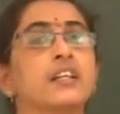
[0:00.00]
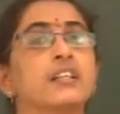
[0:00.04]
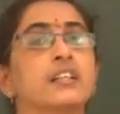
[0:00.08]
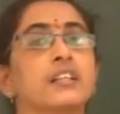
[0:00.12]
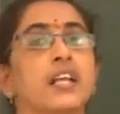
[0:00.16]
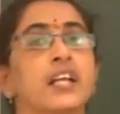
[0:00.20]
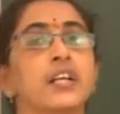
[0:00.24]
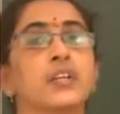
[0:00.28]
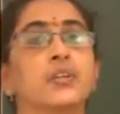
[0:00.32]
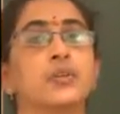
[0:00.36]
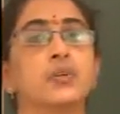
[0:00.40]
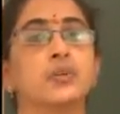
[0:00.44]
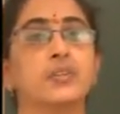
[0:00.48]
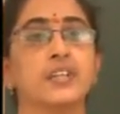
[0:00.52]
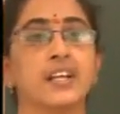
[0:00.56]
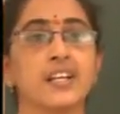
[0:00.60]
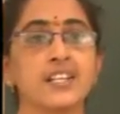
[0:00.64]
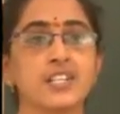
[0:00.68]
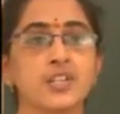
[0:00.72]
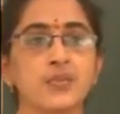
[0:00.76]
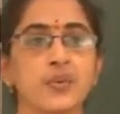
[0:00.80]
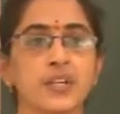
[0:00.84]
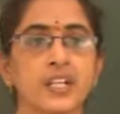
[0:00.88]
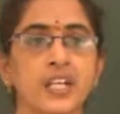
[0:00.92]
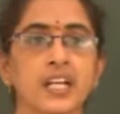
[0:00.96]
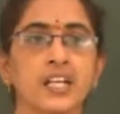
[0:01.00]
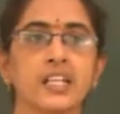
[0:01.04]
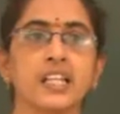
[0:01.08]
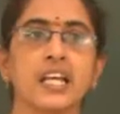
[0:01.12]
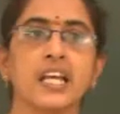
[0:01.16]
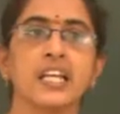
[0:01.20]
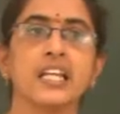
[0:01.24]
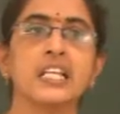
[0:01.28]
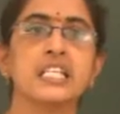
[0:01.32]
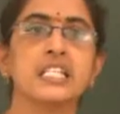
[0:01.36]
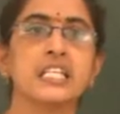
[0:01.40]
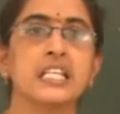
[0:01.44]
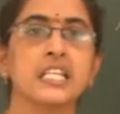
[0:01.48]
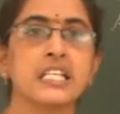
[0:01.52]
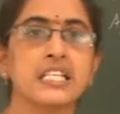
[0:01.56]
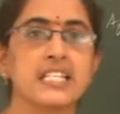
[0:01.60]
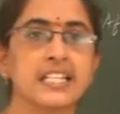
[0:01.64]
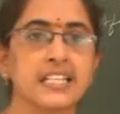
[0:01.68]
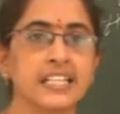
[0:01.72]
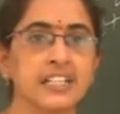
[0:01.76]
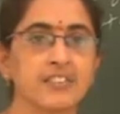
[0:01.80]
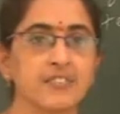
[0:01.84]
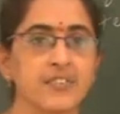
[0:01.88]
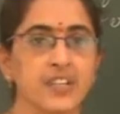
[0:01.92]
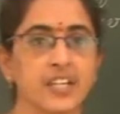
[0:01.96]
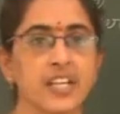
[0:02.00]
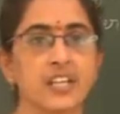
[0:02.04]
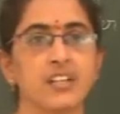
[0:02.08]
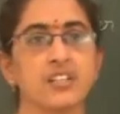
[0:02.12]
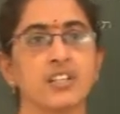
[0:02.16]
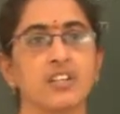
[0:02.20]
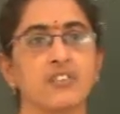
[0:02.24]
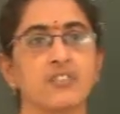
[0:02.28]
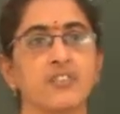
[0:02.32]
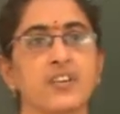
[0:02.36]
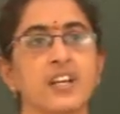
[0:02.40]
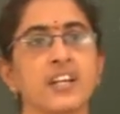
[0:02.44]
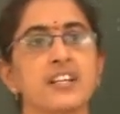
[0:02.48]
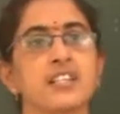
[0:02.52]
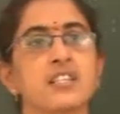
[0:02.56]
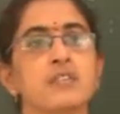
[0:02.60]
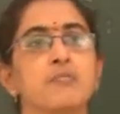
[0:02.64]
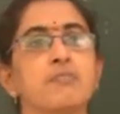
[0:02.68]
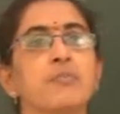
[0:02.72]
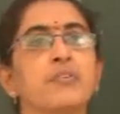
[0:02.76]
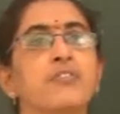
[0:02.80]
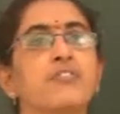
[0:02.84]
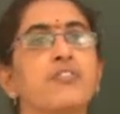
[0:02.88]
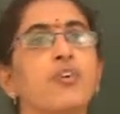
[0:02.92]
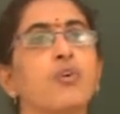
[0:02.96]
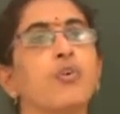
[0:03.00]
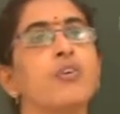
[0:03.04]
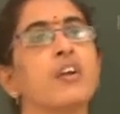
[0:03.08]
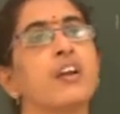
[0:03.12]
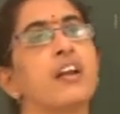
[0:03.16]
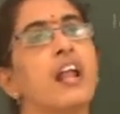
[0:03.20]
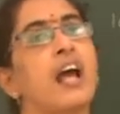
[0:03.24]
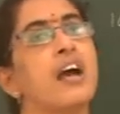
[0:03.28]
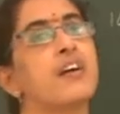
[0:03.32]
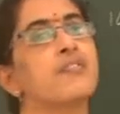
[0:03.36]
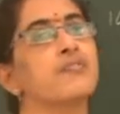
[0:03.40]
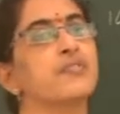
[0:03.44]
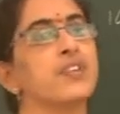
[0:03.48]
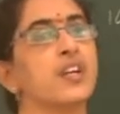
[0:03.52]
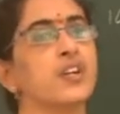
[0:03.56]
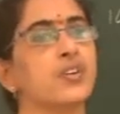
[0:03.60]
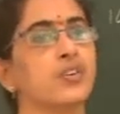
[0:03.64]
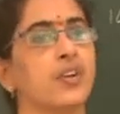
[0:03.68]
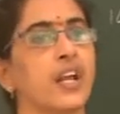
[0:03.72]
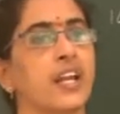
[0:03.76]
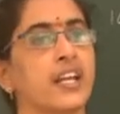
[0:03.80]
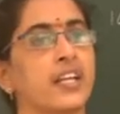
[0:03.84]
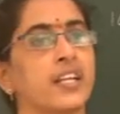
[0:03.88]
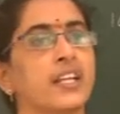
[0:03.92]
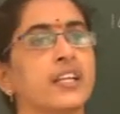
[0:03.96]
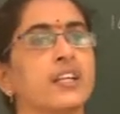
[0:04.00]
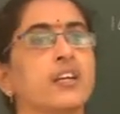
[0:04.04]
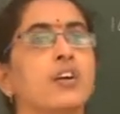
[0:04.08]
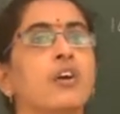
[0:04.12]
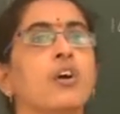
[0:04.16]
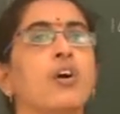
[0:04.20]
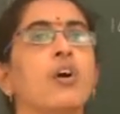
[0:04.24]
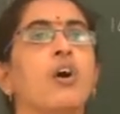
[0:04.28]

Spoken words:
then to test whether there is any significant difference before and after training